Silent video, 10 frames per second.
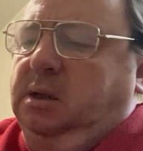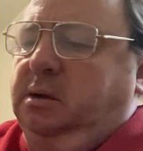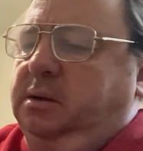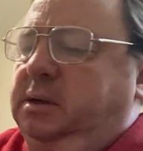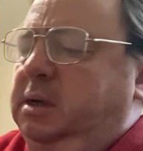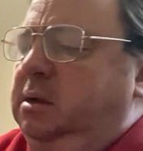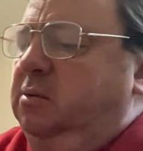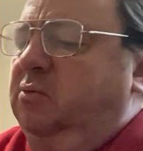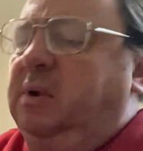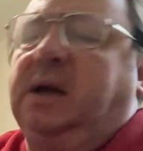Okay,
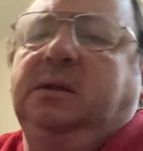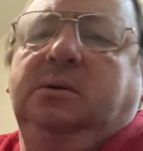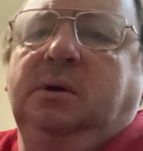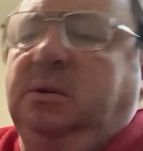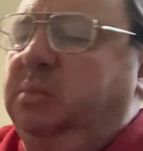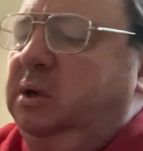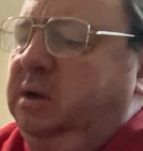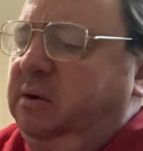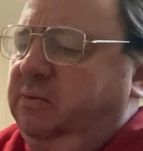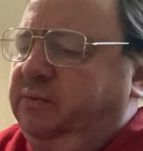why do I
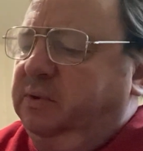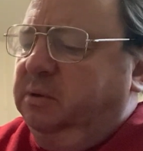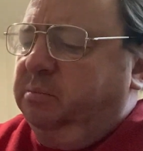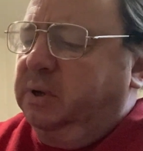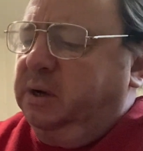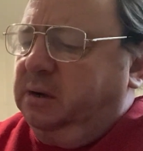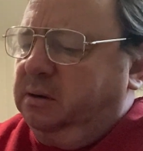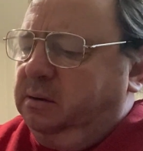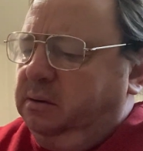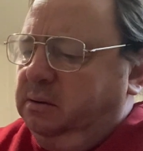believe they're
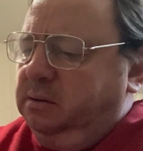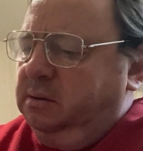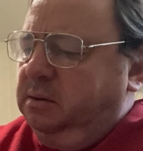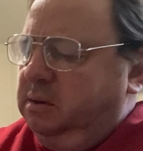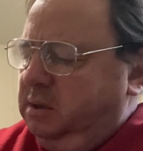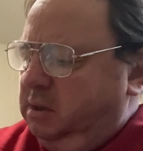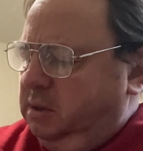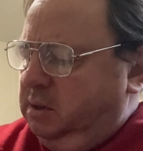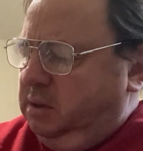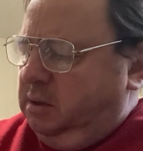better?
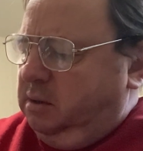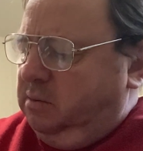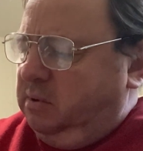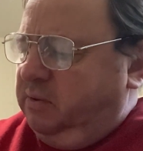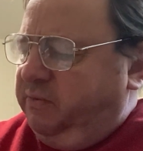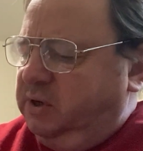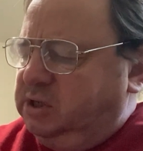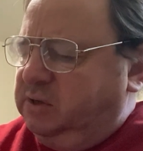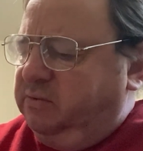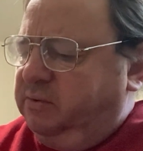Well,
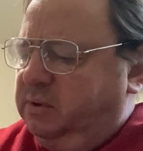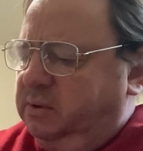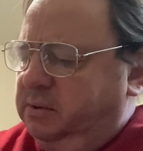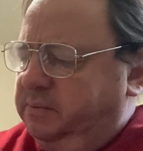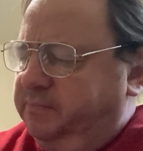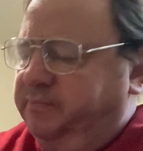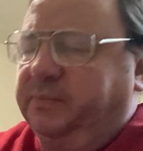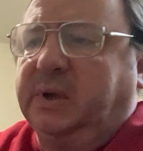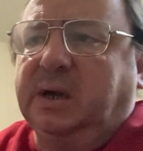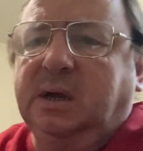first of all,
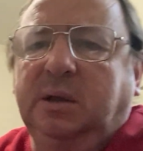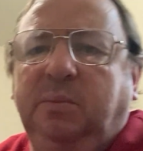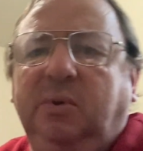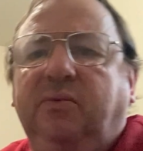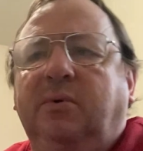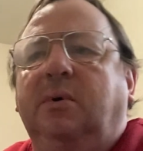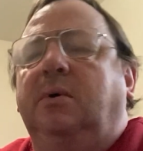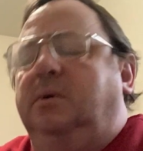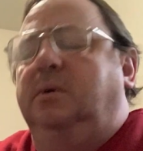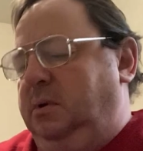I had before